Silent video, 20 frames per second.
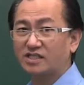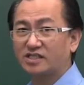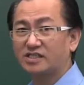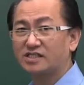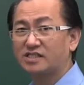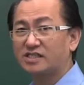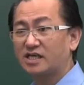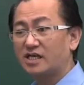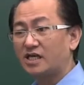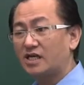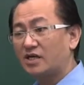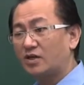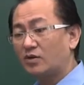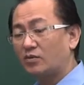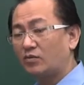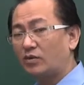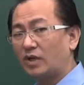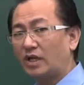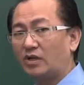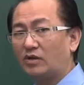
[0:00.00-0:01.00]
is
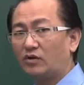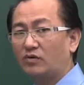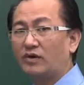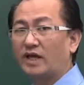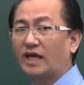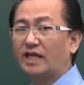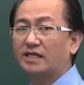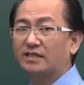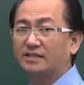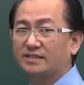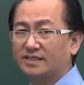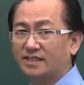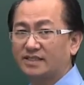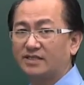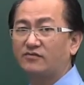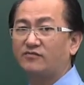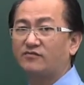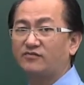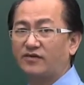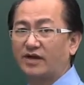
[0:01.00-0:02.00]
we look at a
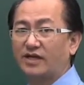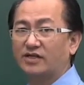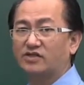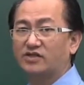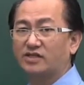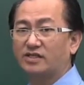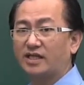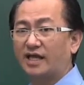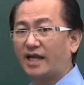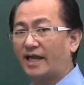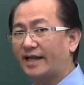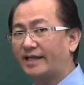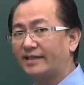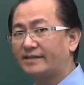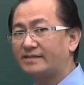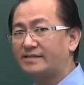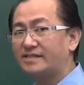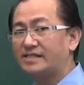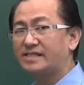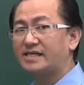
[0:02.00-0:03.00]
certain fraction
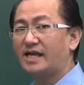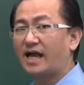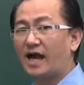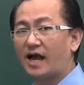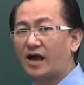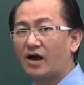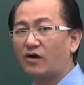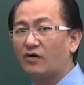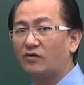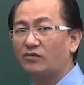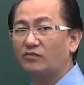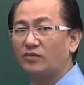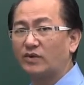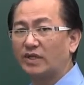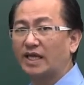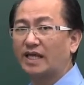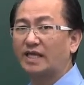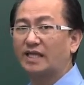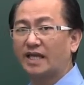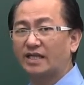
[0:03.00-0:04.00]
and see how we
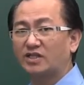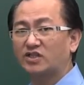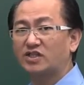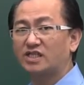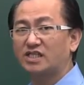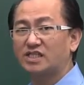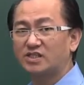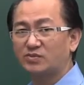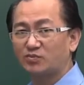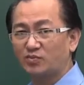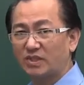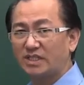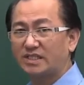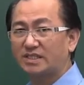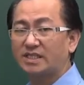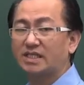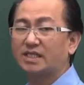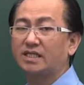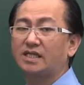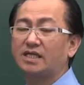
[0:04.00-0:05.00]
can actually
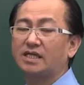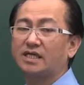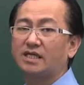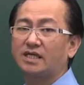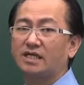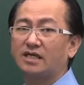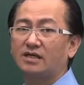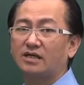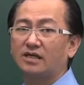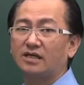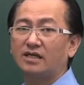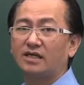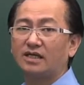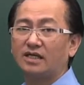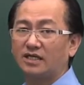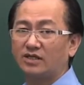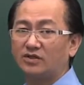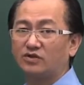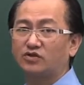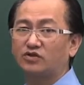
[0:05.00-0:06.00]
split it
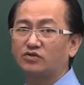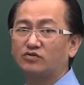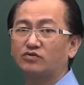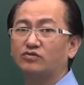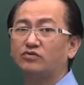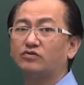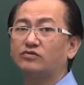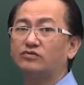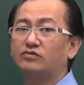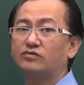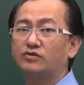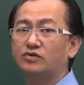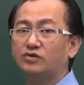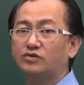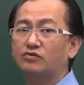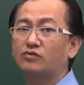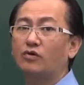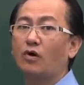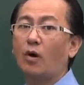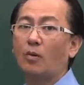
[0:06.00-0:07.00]
into
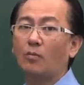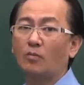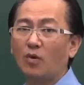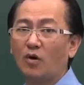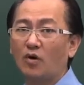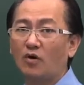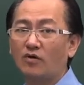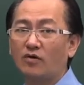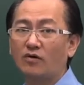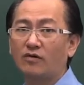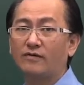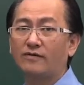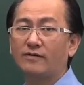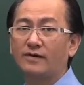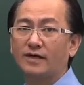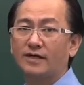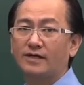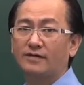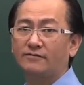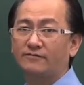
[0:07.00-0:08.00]
two or more
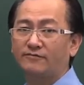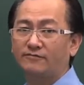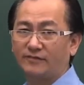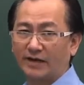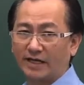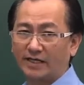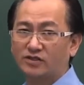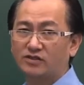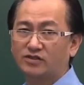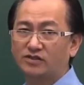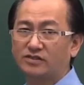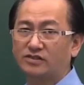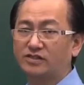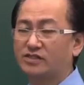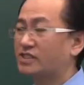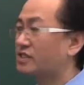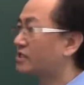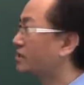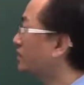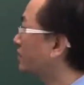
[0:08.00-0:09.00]

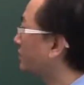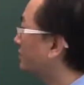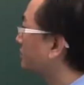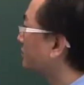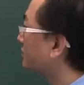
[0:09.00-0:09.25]
fractions.